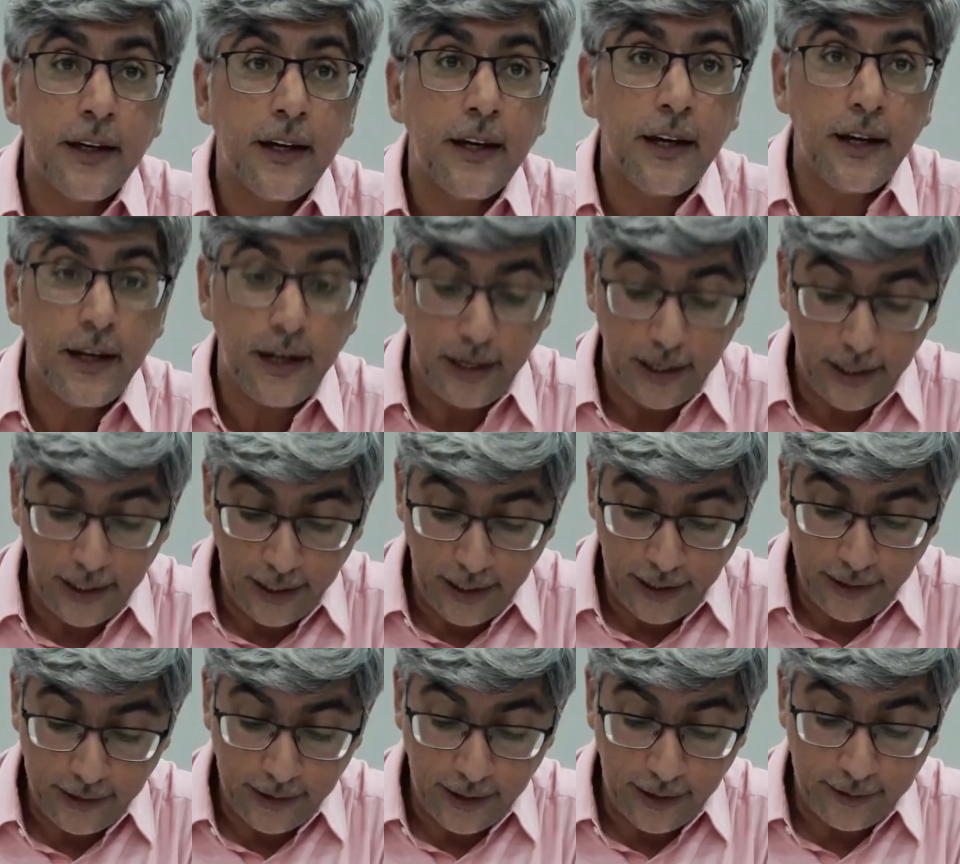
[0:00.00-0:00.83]

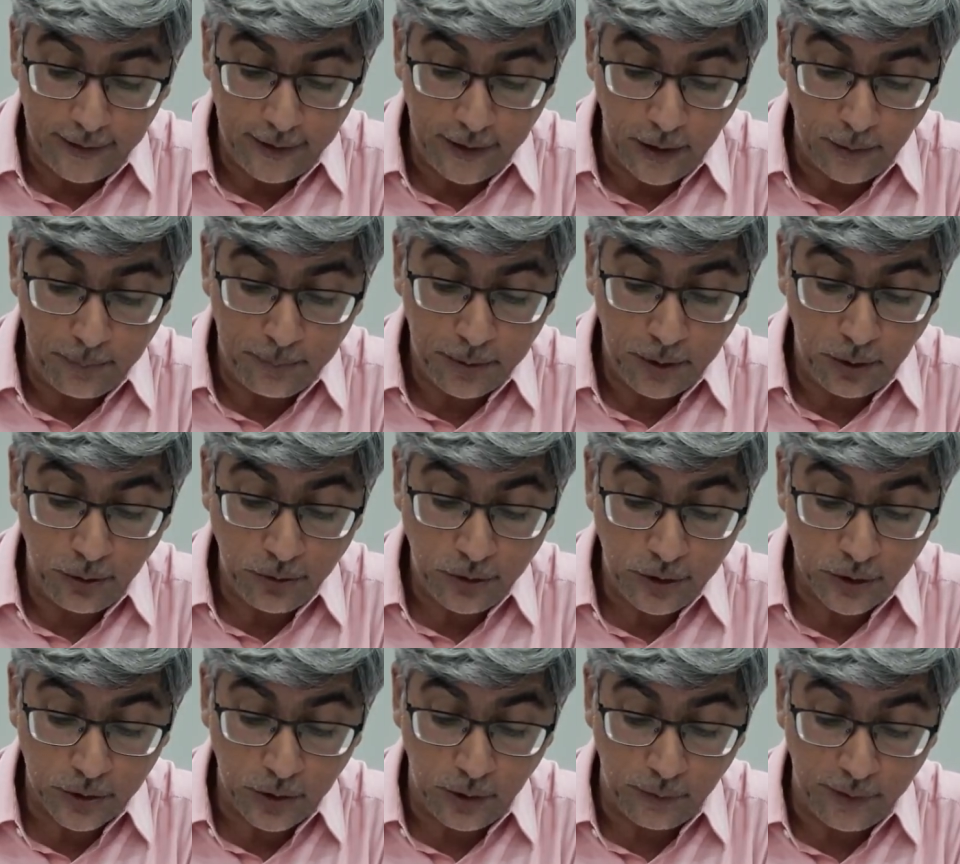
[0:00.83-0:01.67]
and at the
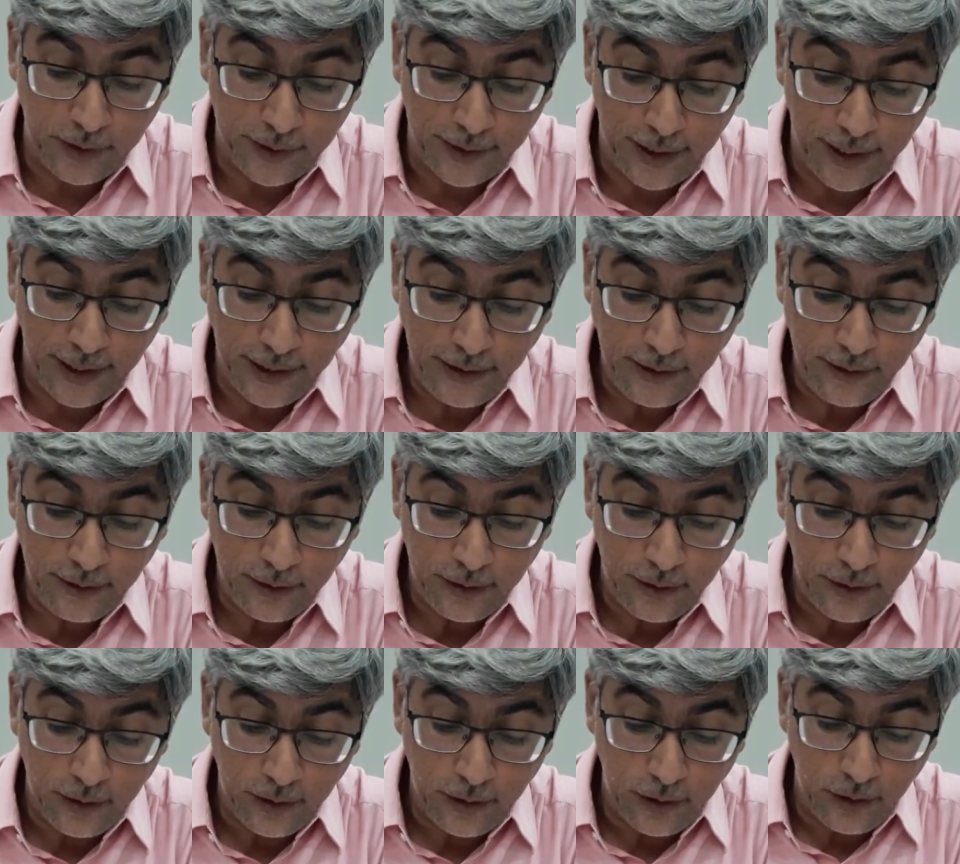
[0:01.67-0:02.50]
approaches of the night
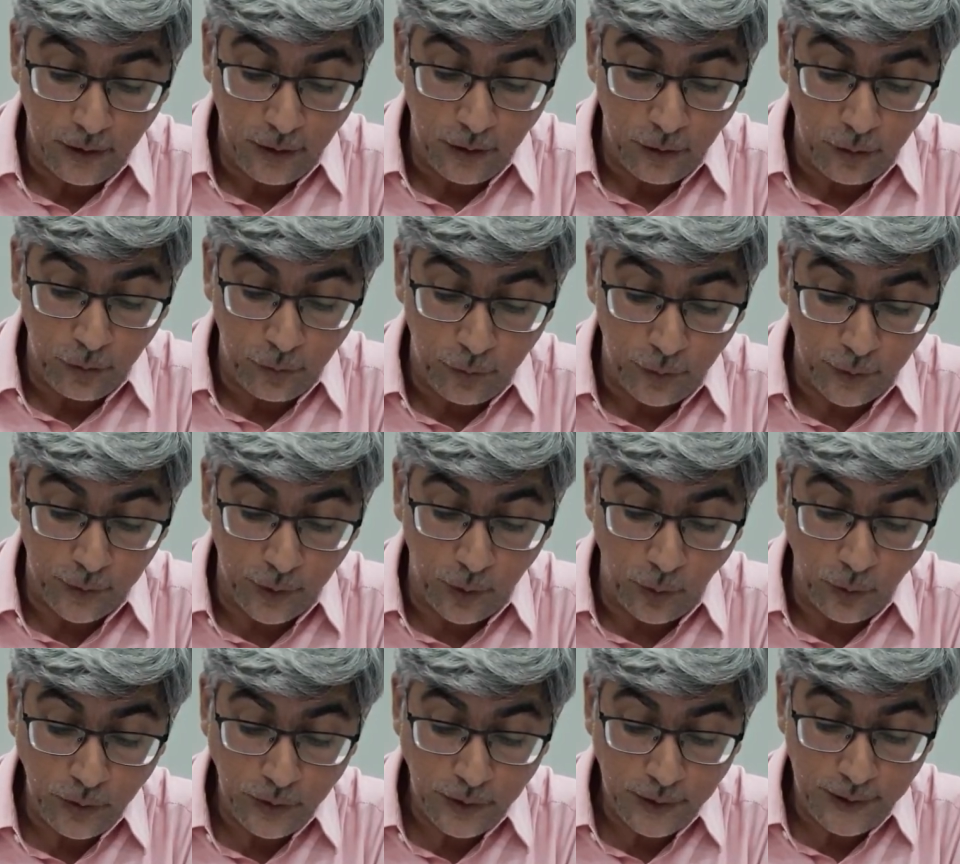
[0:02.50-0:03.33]
for
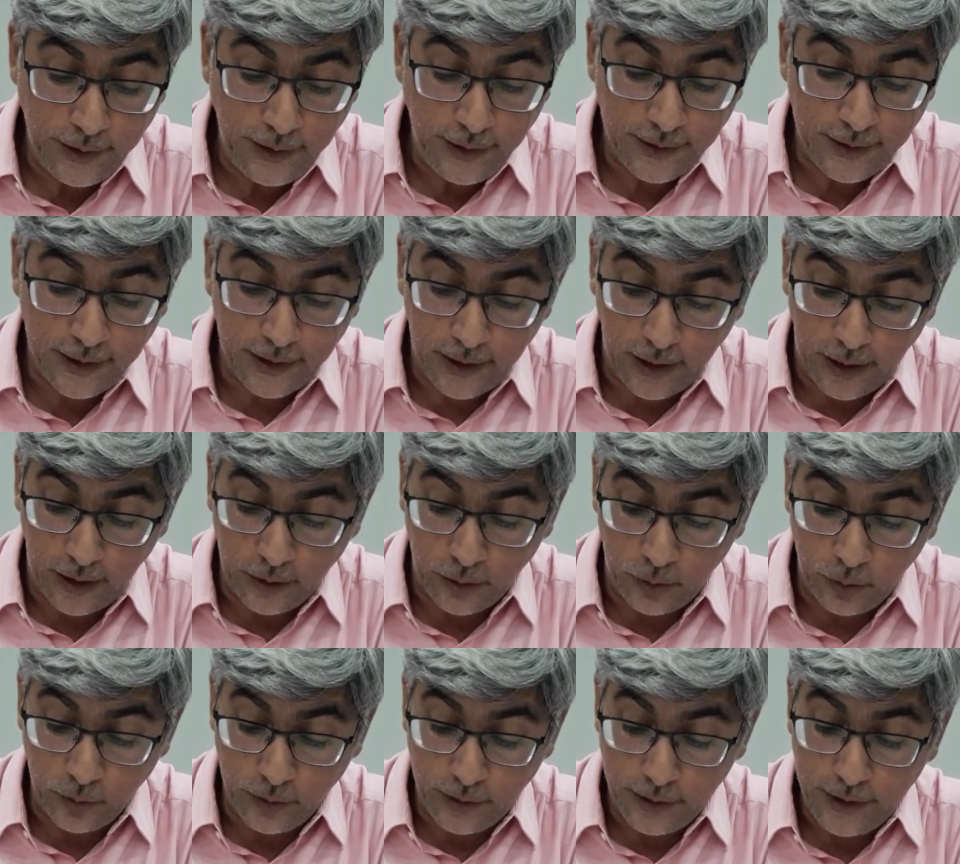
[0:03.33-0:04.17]
those things that are
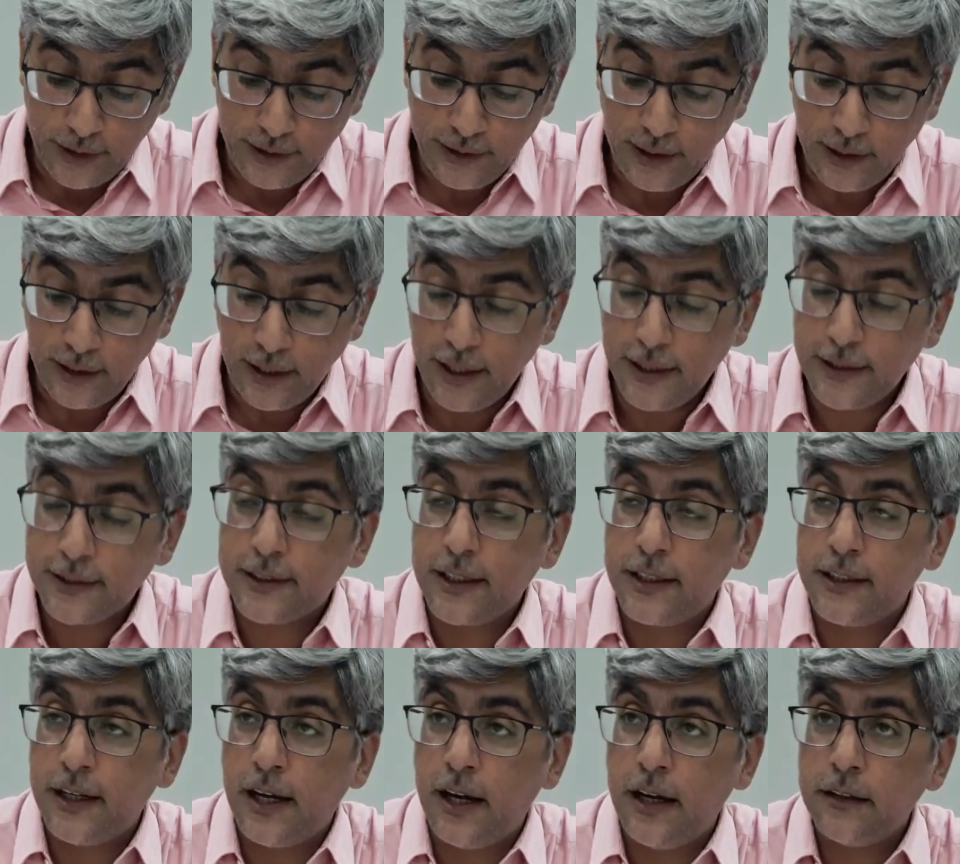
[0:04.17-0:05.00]
good. In
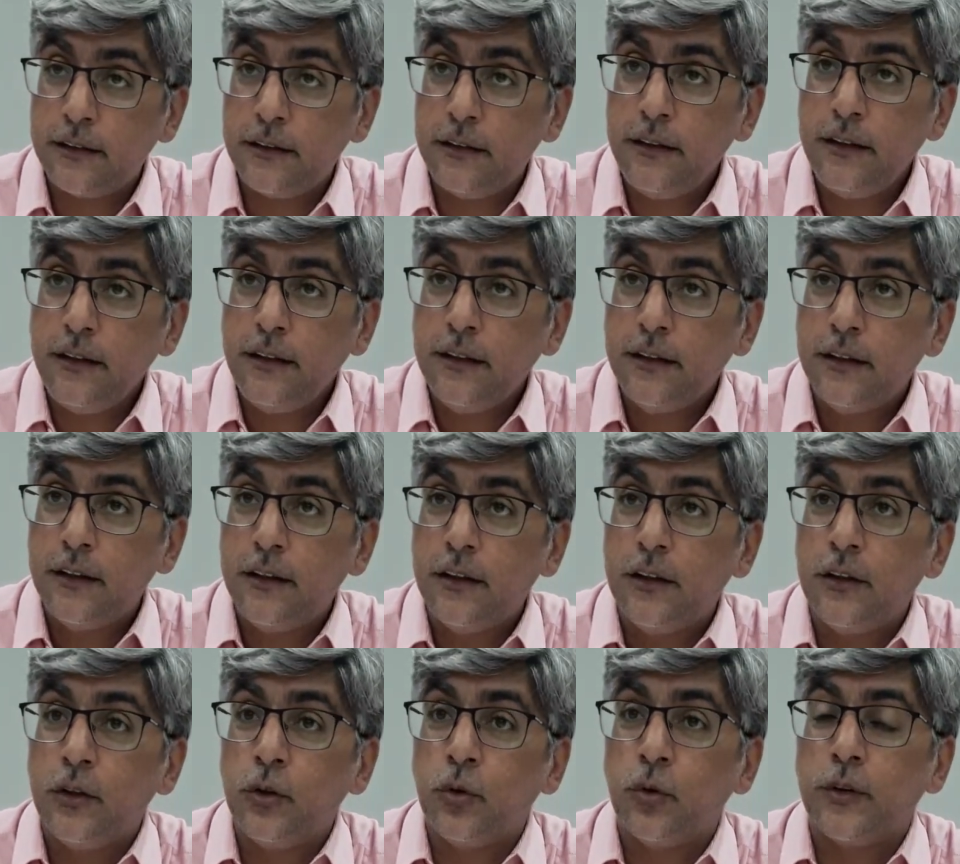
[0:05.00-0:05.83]
al-hasanati
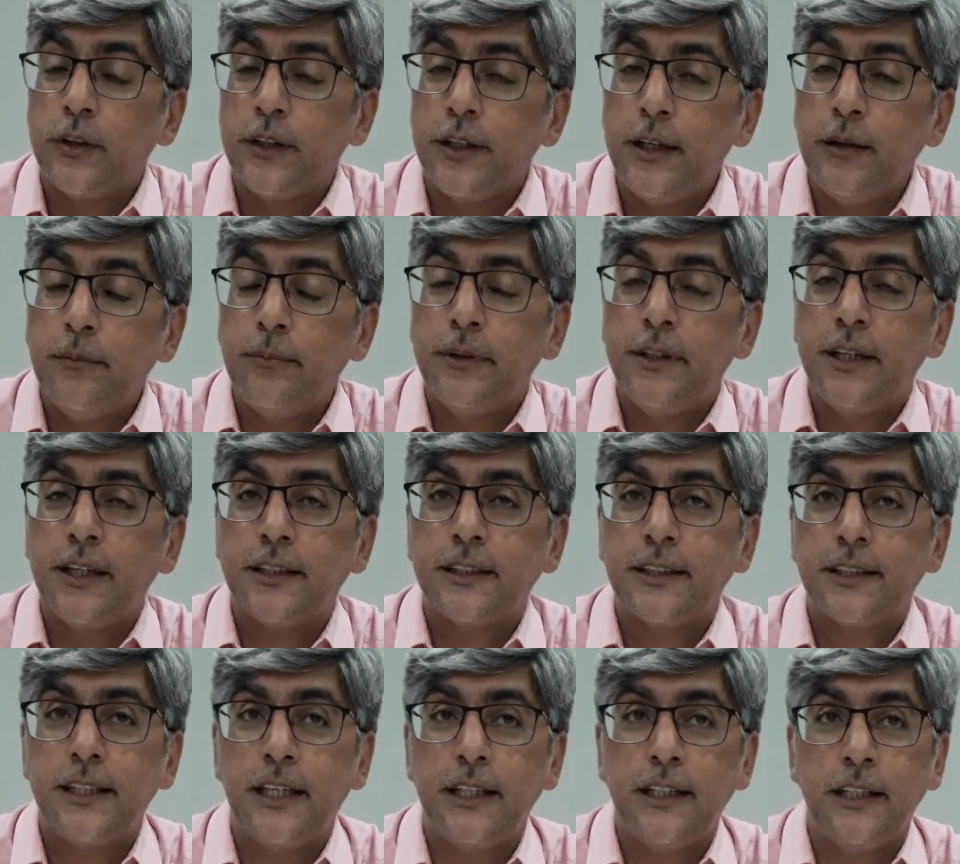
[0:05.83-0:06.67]
yudhibna
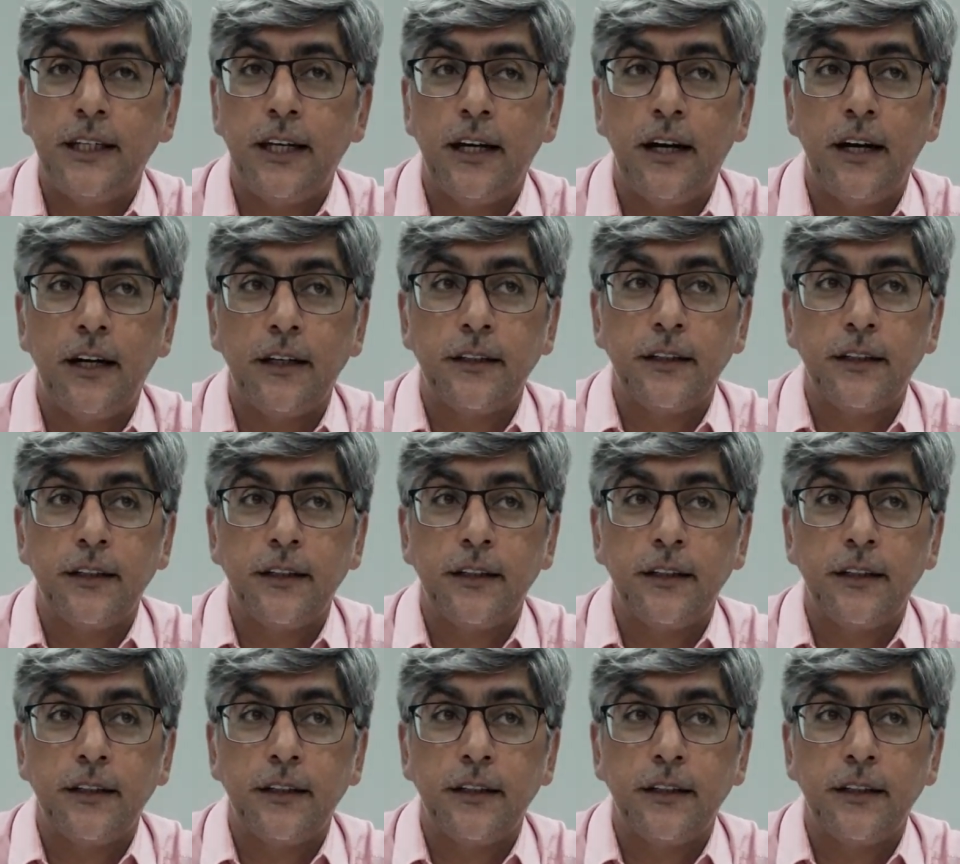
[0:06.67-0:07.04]
sayyi'at.